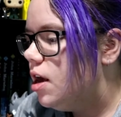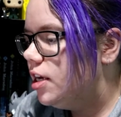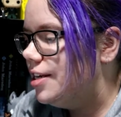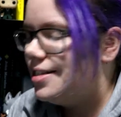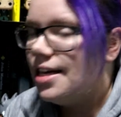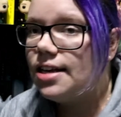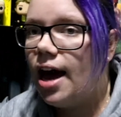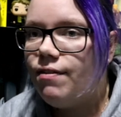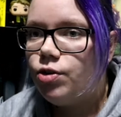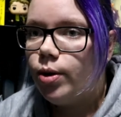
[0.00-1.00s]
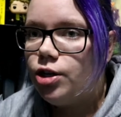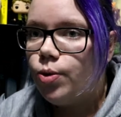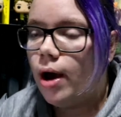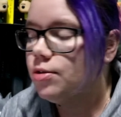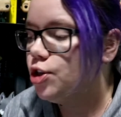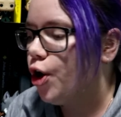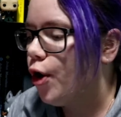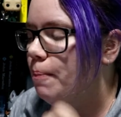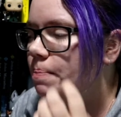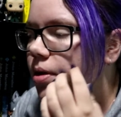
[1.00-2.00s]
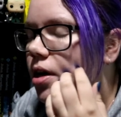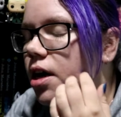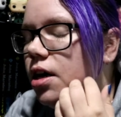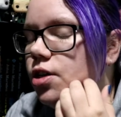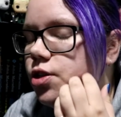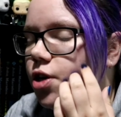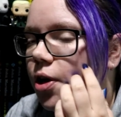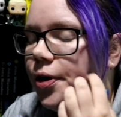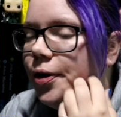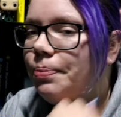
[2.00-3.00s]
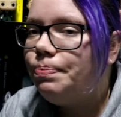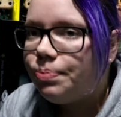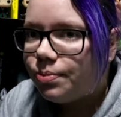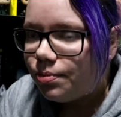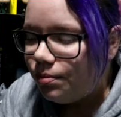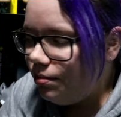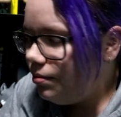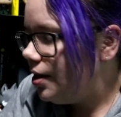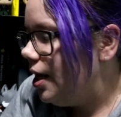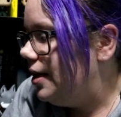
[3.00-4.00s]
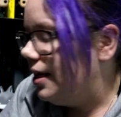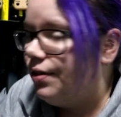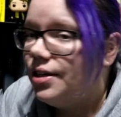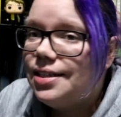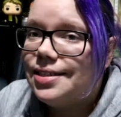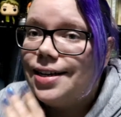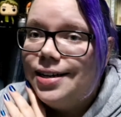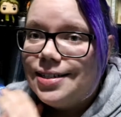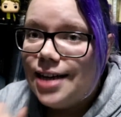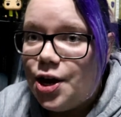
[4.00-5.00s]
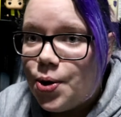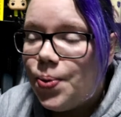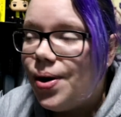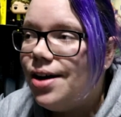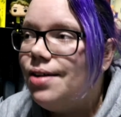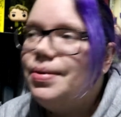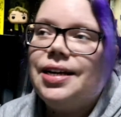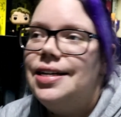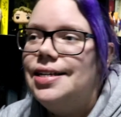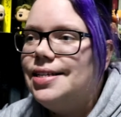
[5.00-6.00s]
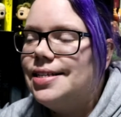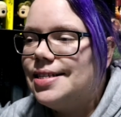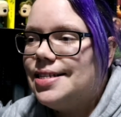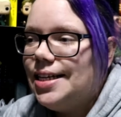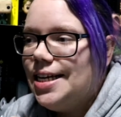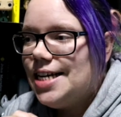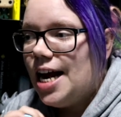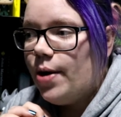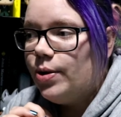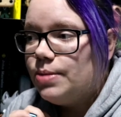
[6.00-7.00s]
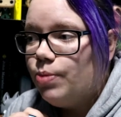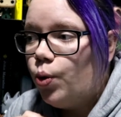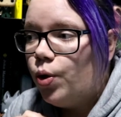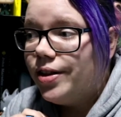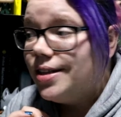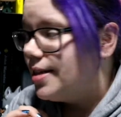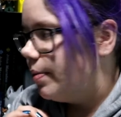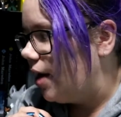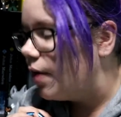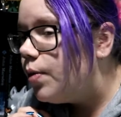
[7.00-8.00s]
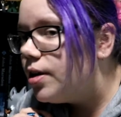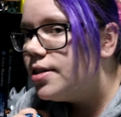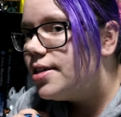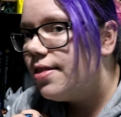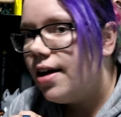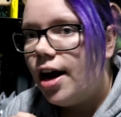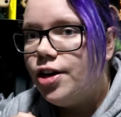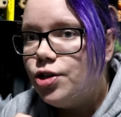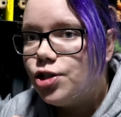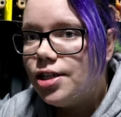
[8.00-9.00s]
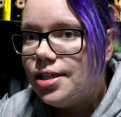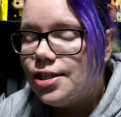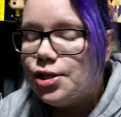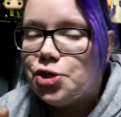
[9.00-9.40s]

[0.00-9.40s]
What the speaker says: because it says I have 22 hours to go. So That one is gonna take a while because it's nearly 10 hours more than some of the other ones that I usually listen